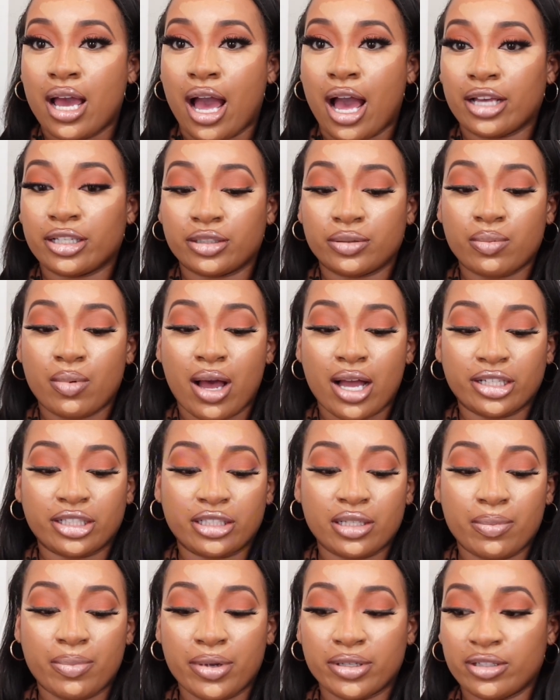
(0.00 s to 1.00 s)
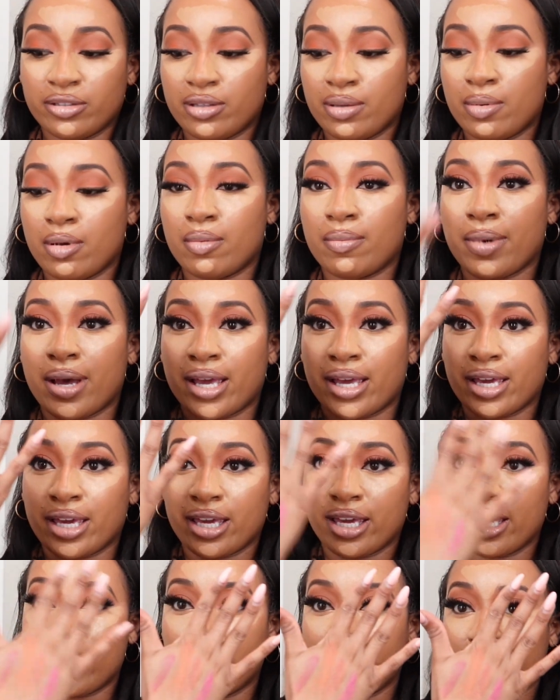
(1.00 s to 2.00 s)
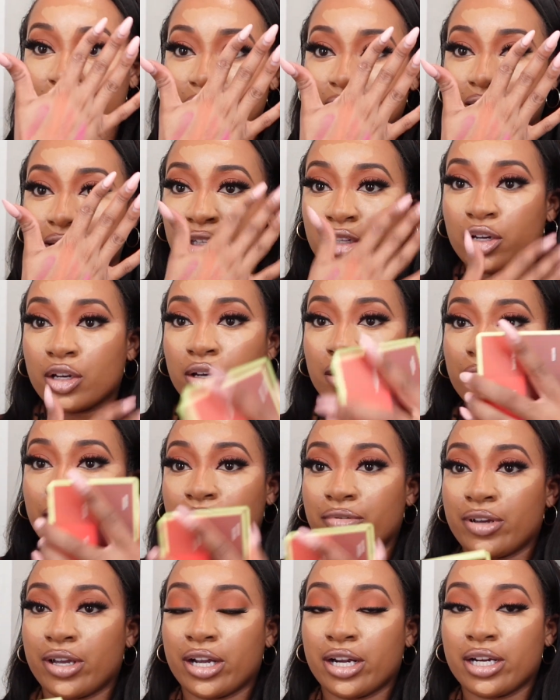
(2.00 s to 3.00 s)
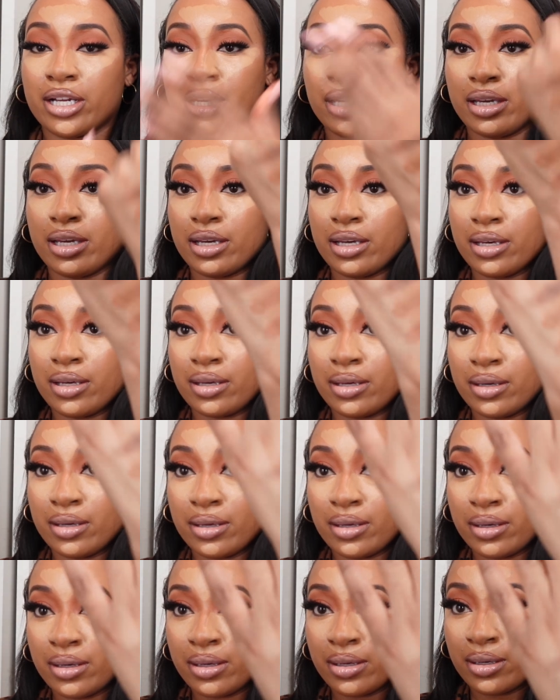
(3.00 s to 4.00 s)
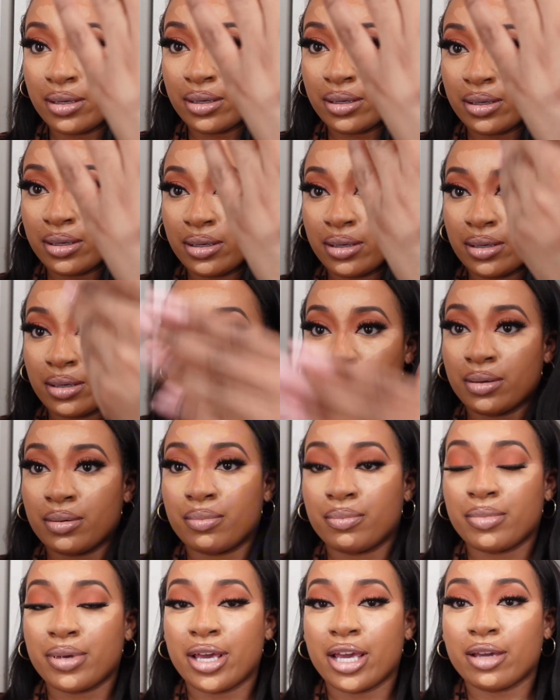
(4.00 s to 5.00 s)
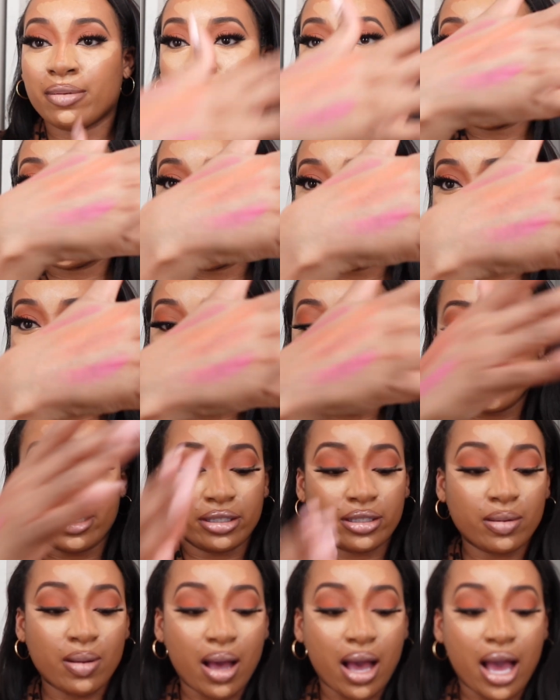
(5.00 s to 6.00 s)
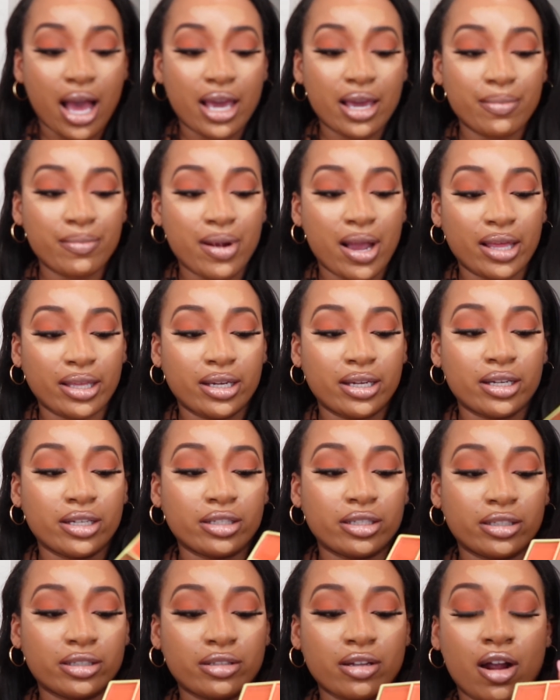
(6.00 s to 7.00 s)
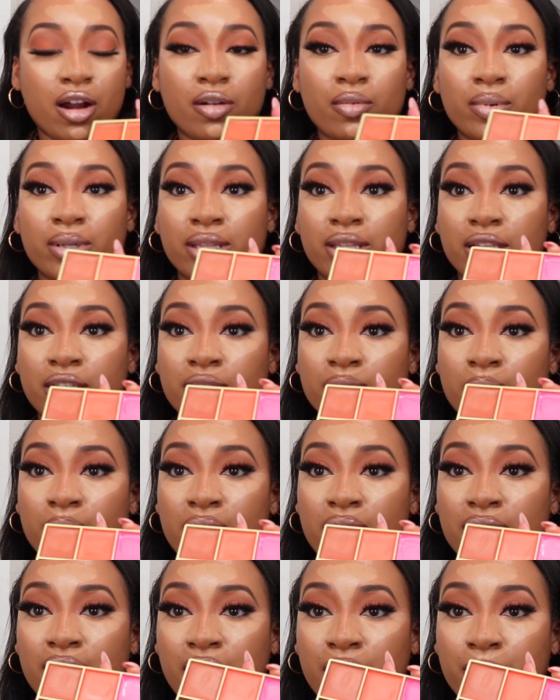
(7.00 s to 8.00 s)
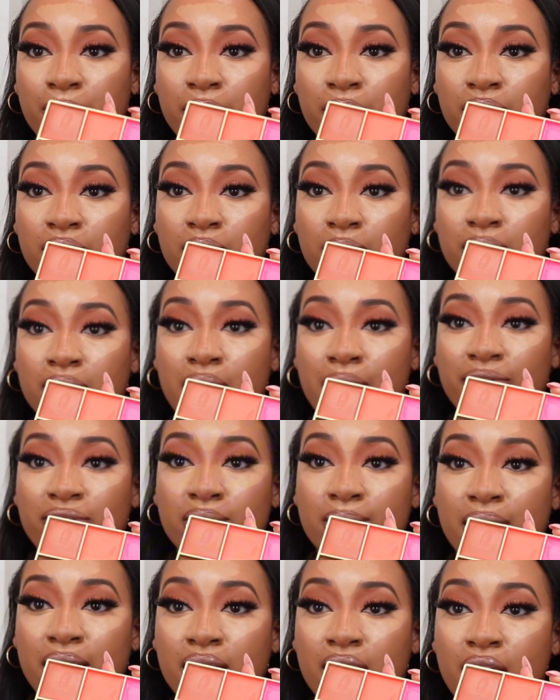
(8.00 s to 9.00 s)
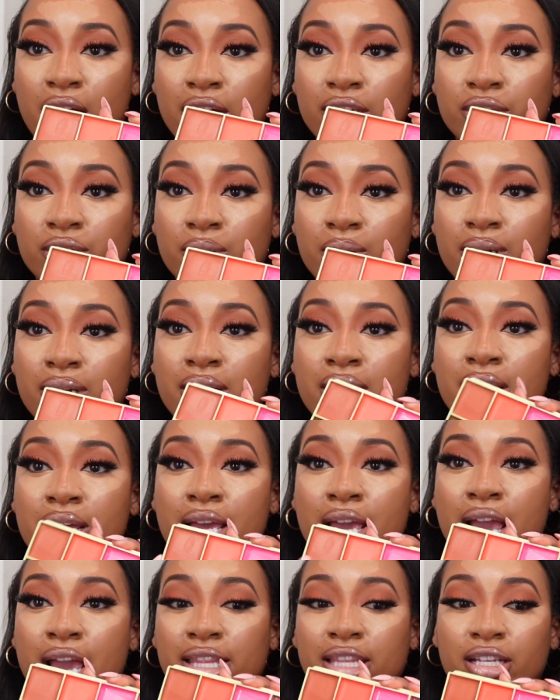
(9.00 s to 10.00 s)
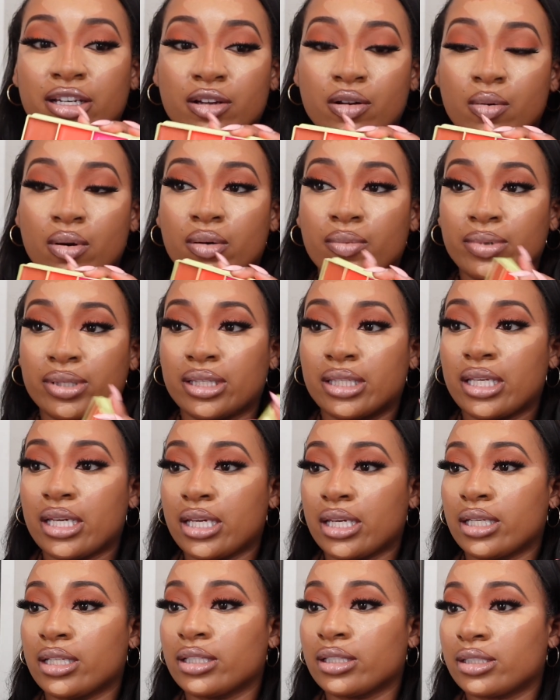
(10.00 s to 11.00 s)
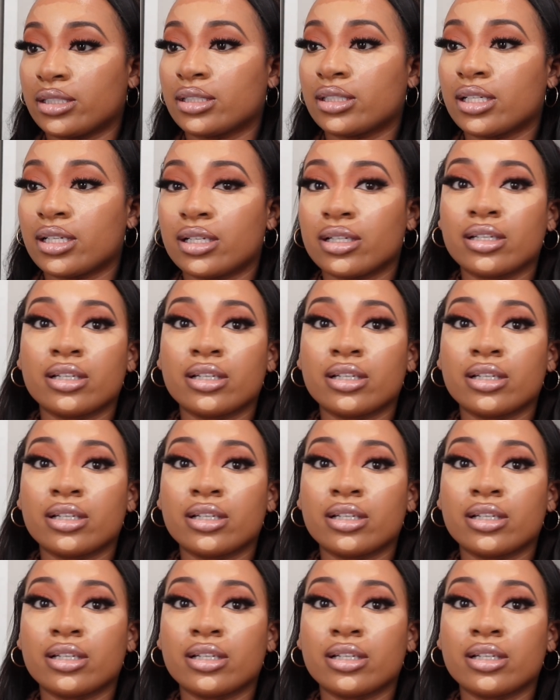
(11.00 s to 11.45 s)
I swatched a bunch of them on my hands. They look very pigmented. So I'm probably going to start with this one and like build this one up for my contour. And then go in with these.